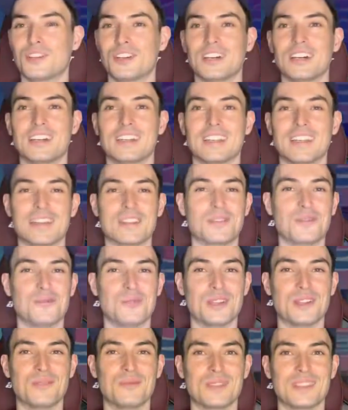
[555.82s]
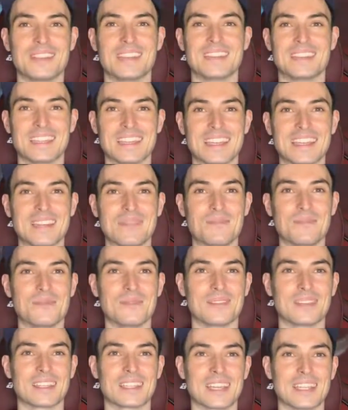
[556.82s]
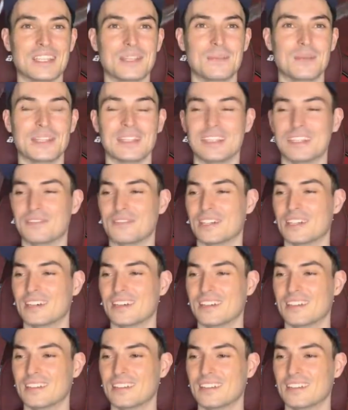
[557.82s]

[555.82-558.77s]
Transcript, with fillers: got another win with the team. Can you believe it?